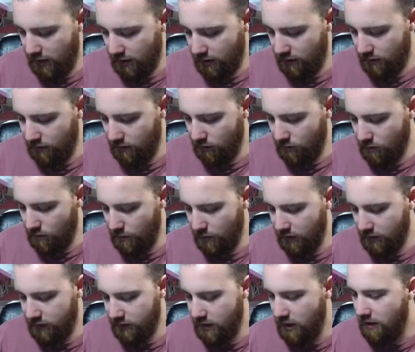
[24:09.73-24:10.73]
I'll normally
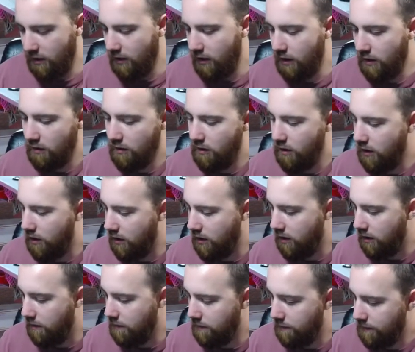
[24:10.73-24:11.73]
sell it,
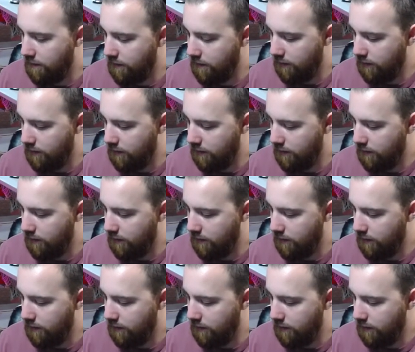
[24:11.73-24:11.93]
um,